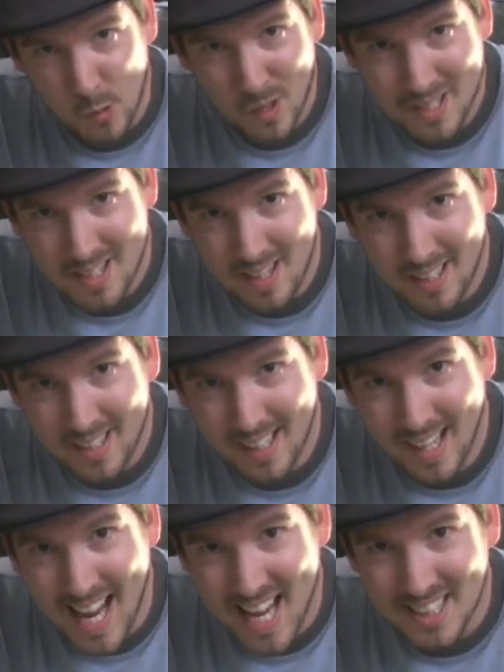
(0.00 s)
We're
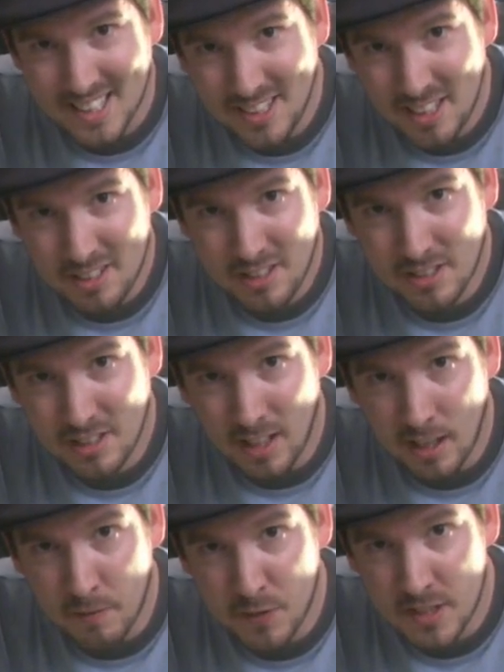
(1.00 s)
talking silk
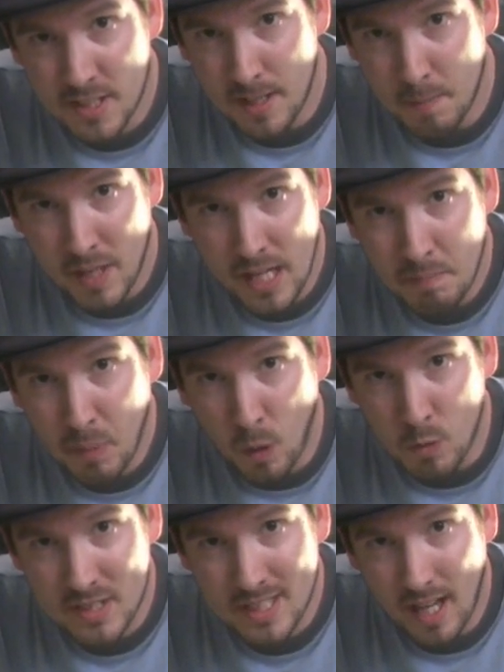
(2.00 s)
scarves to the bedpost